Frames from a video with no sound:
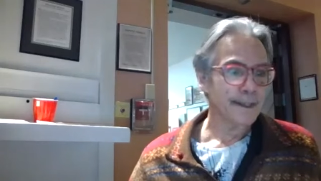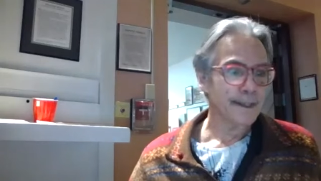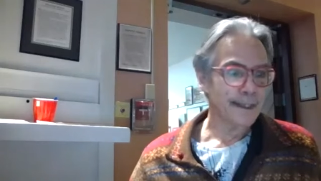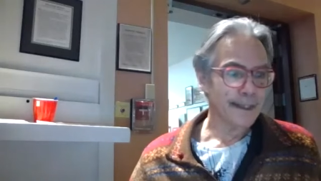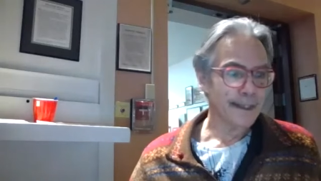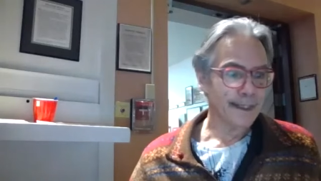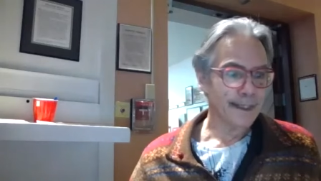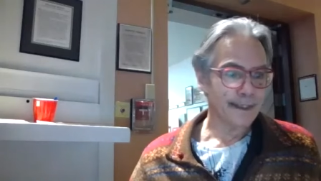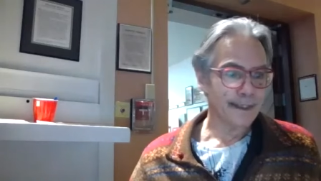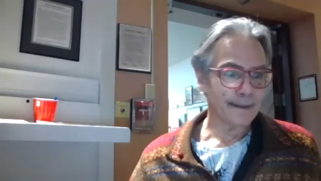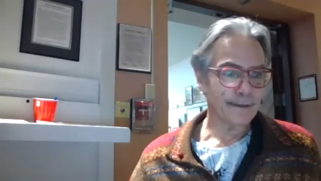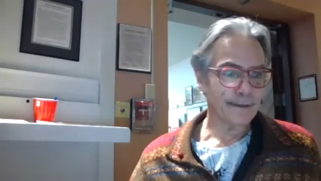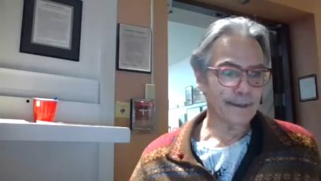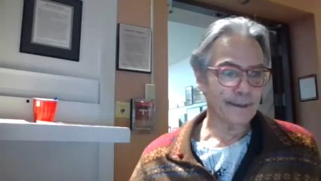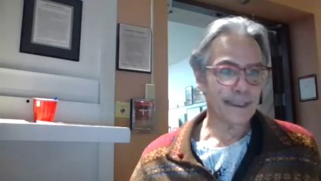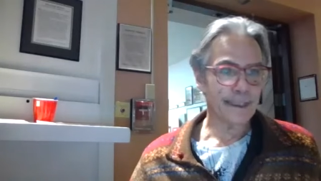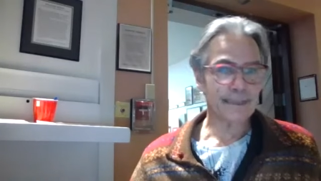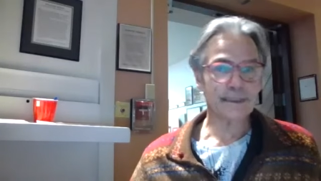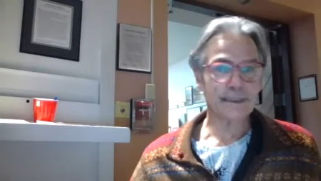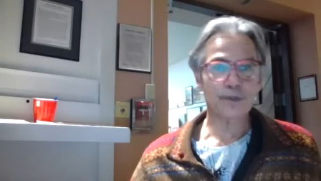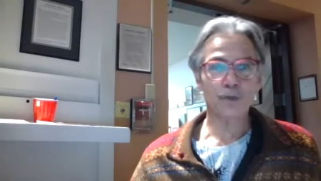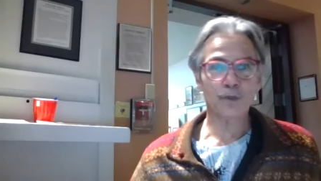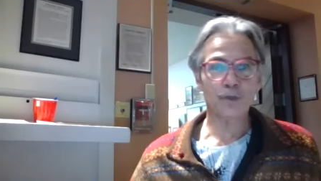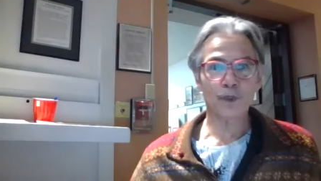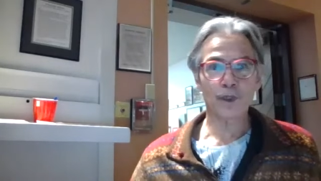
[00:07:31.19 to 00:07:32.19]
And
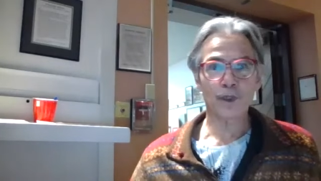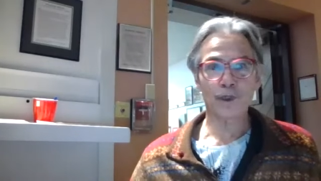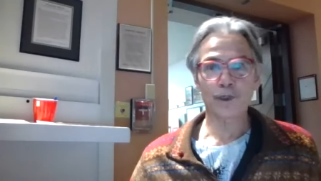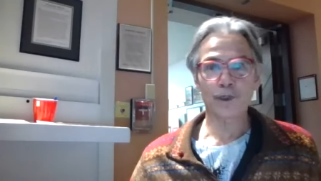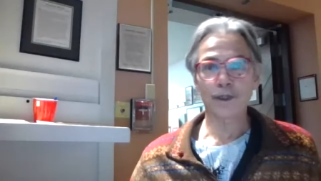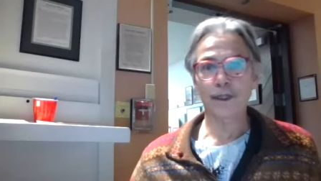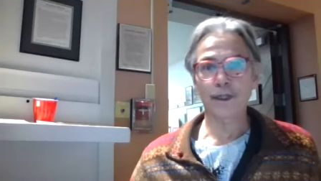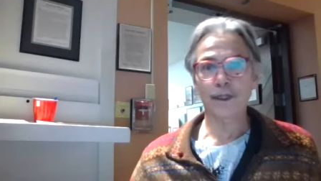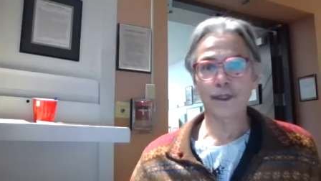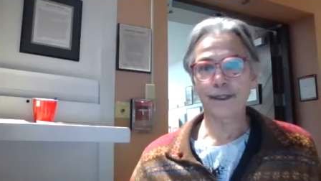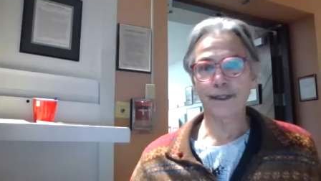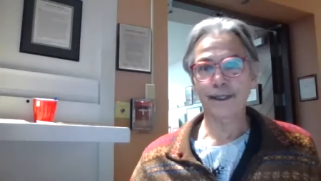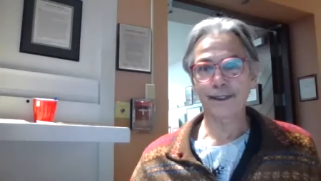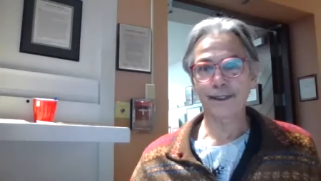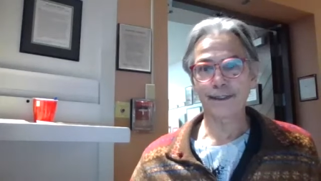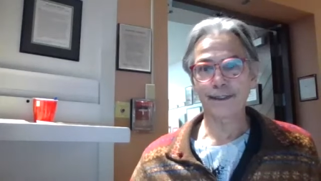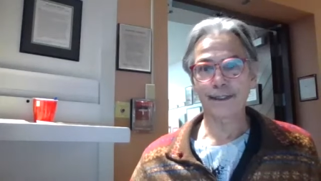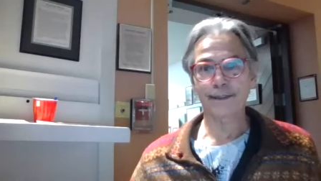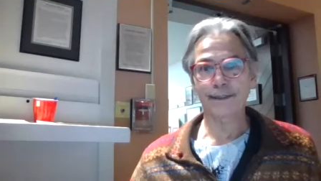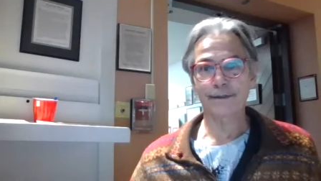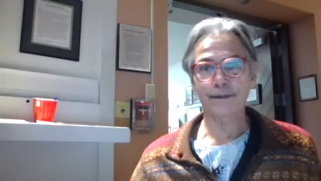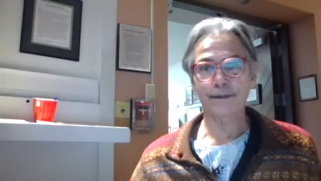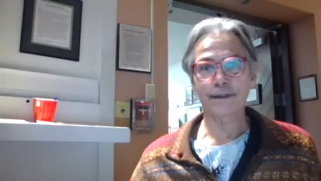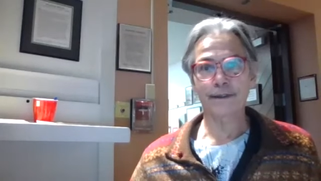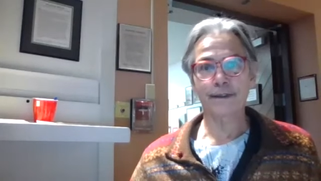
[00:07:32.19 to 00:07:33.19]
that's where I
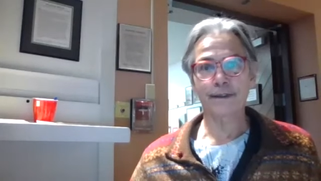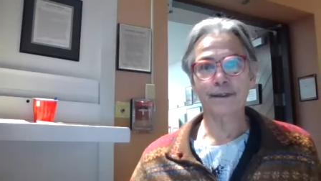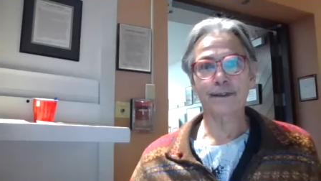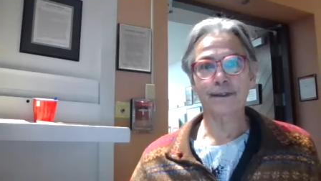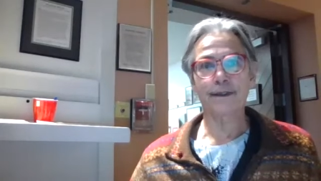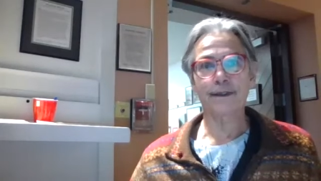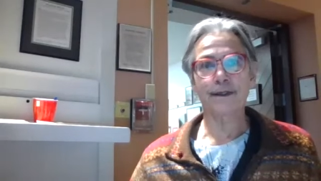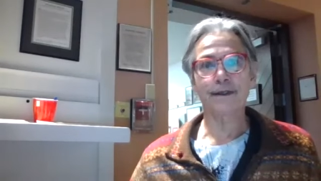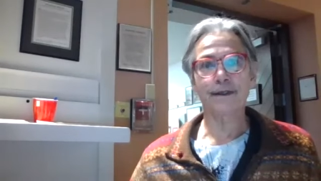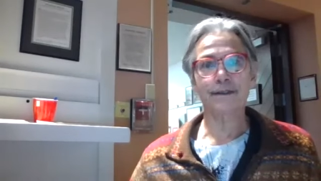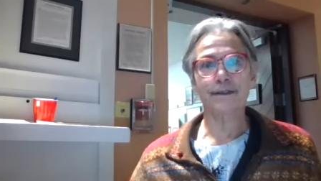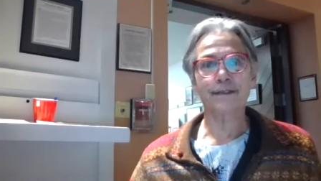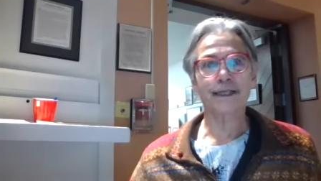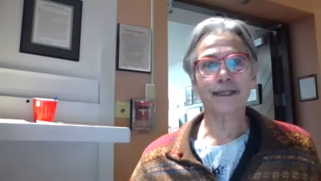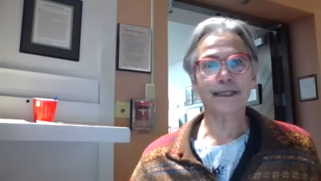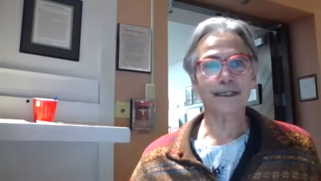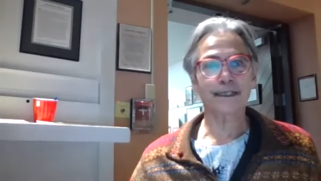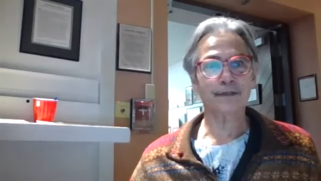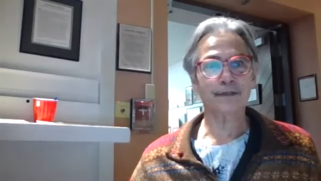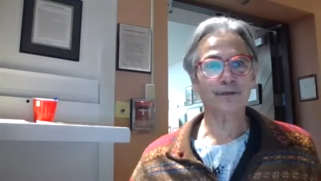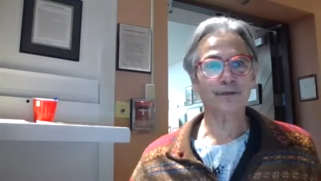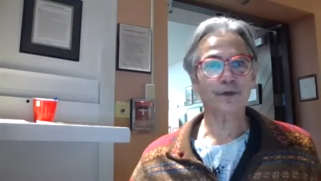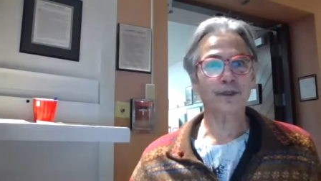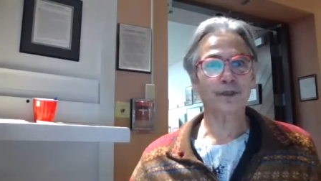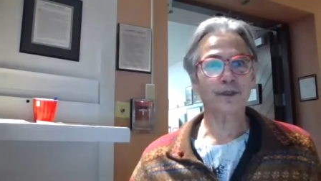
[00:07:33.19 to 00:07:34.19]
get the uh,
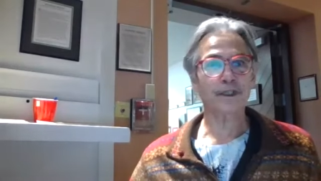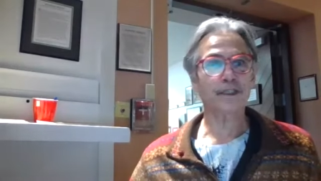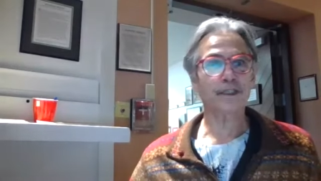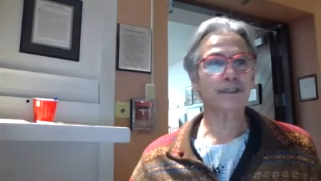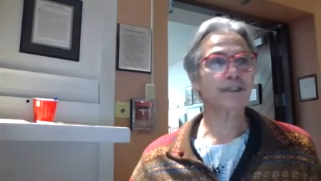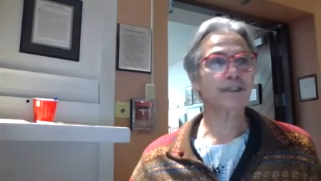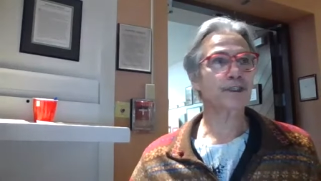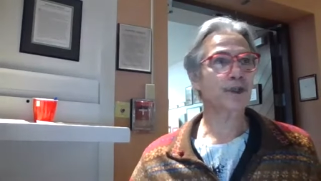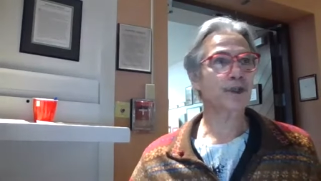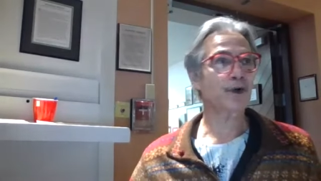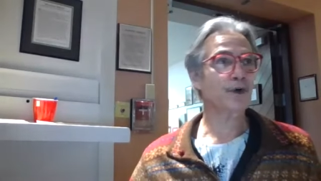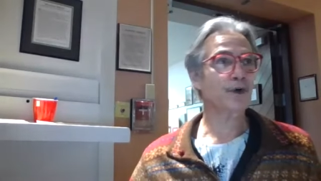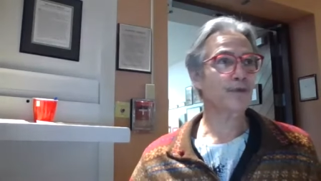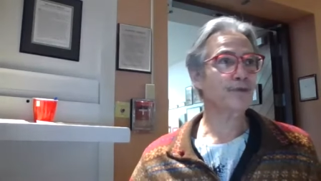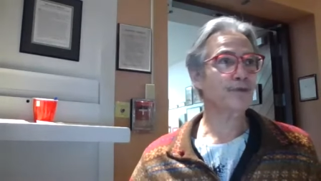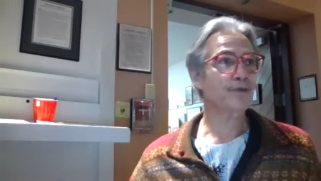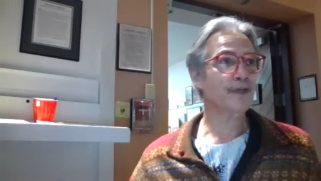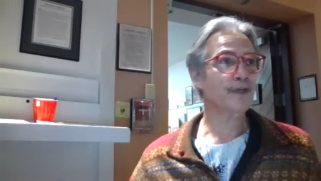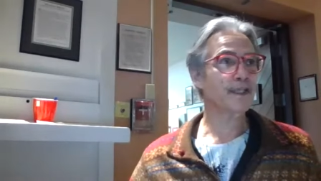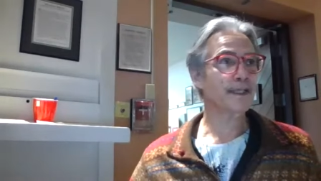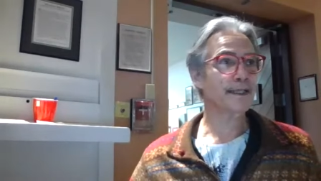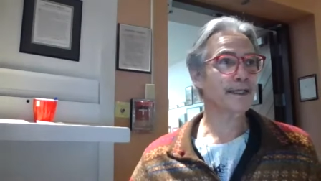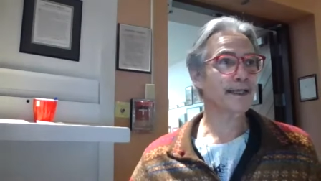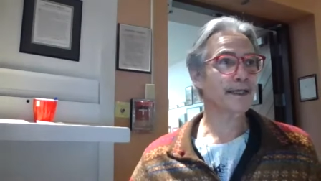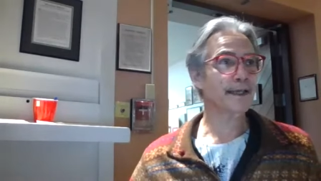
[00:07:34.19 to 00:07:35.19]
title for this show,
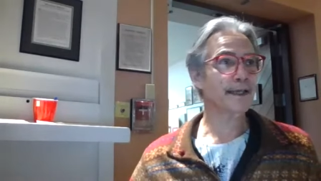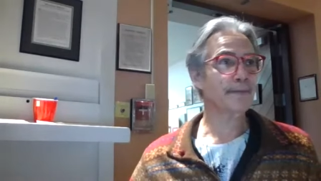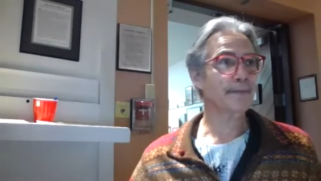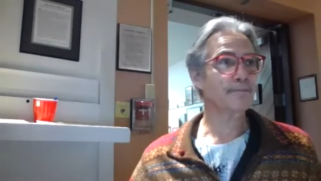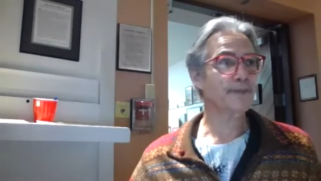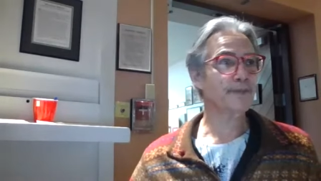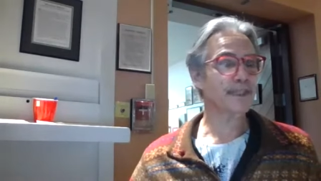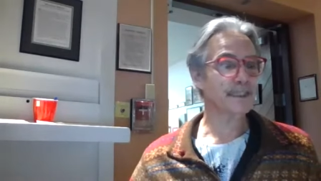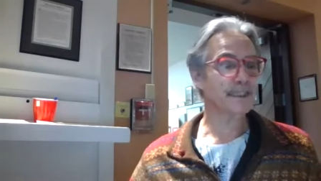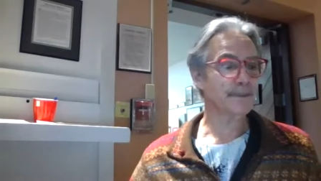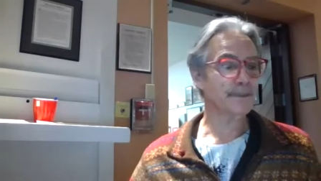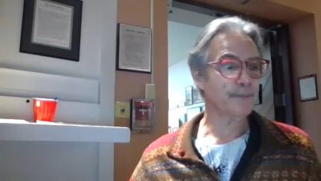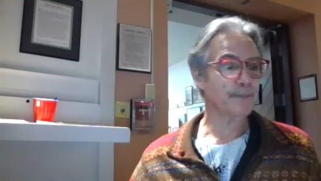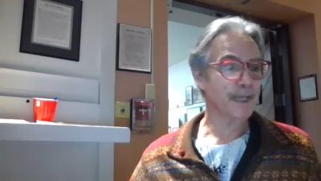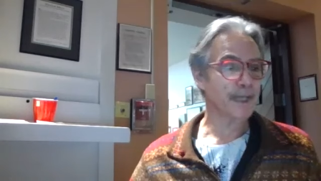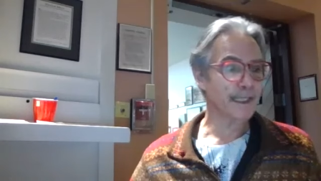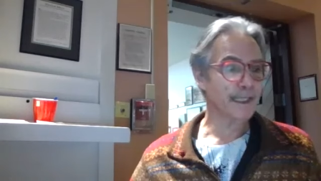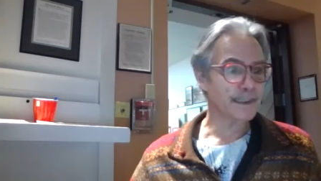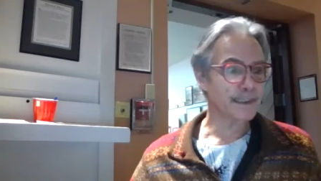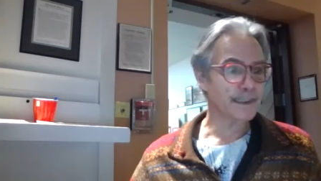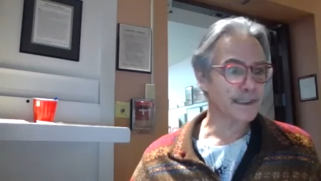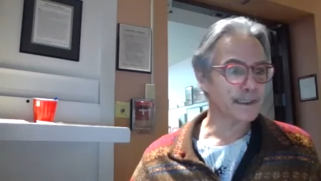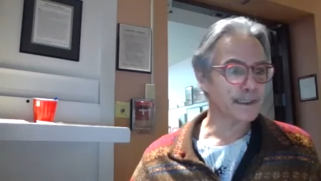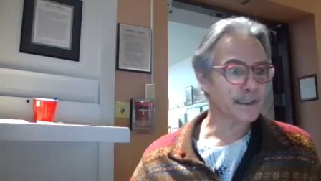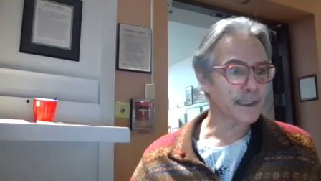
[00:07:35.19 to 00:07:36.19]
Filling Empty
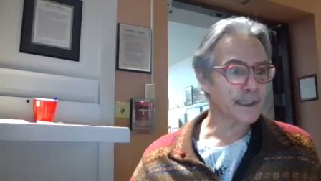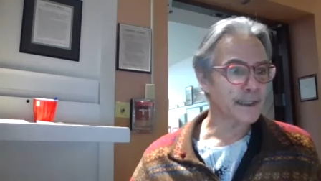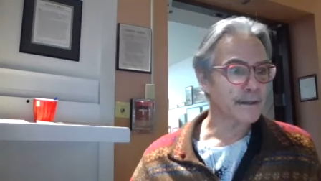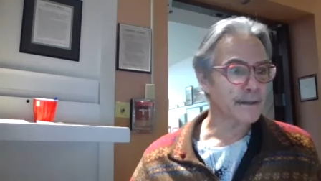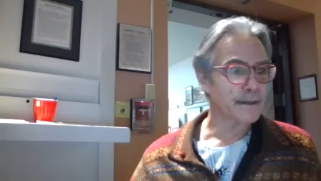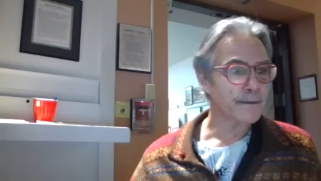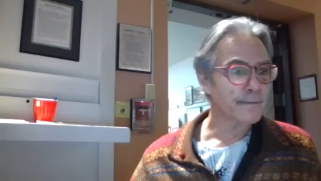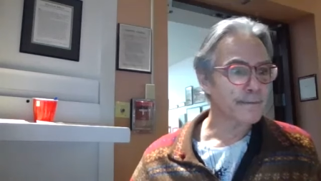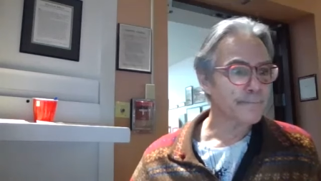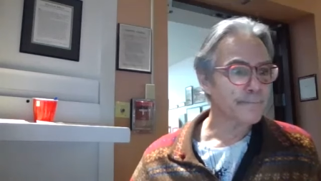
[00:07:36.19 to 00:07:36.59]
Spaces.